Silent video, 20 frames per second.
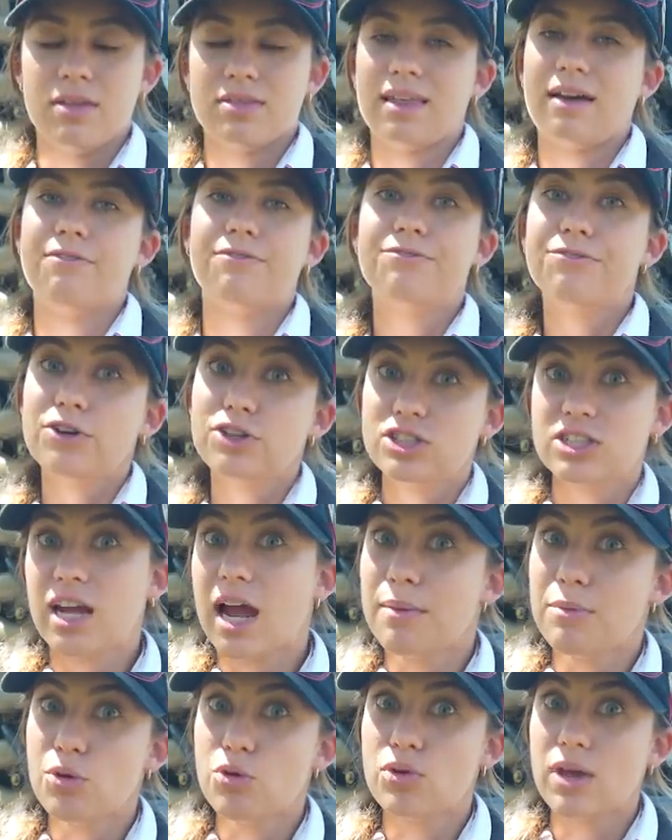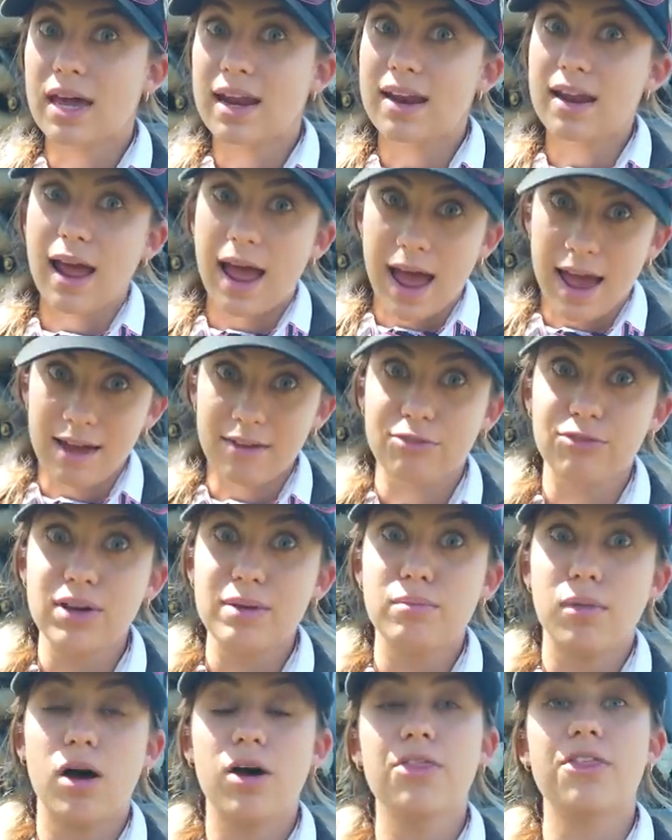That first time you get it
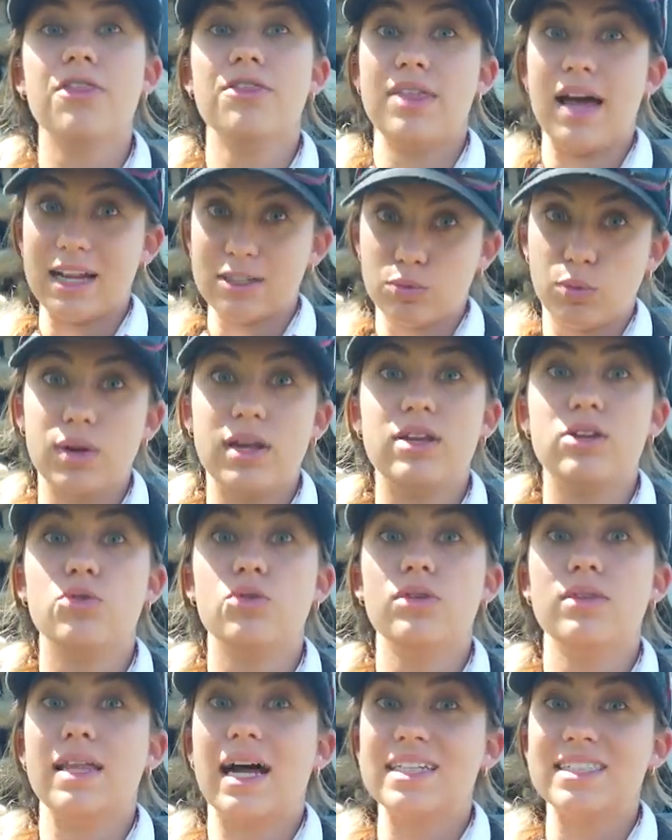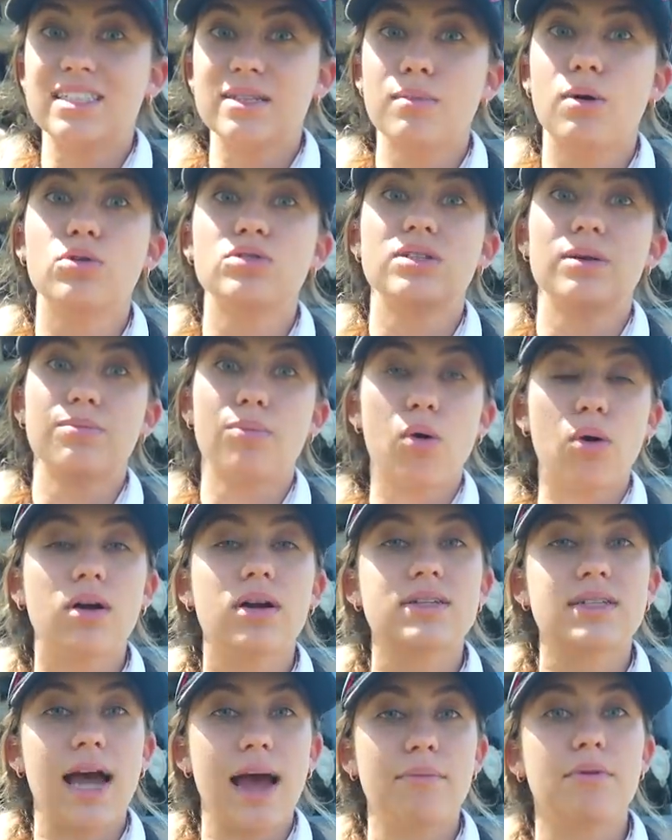every month, that's when it, that's the most
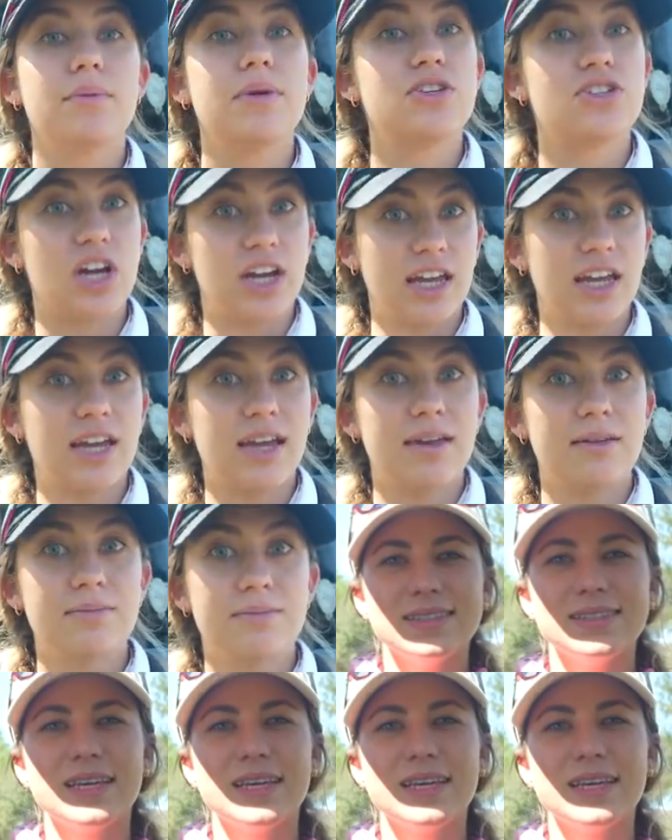important time to be checking it.